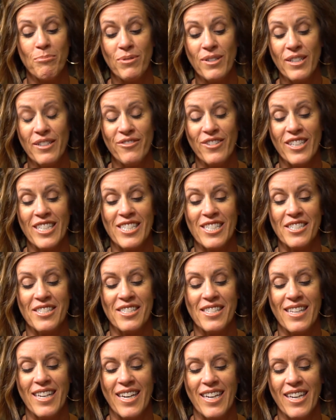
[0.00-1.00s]
privilege
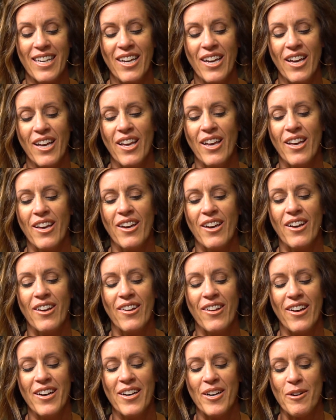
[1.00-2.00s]
is that.
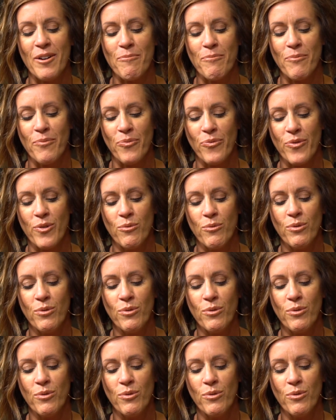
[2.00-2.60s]
Um,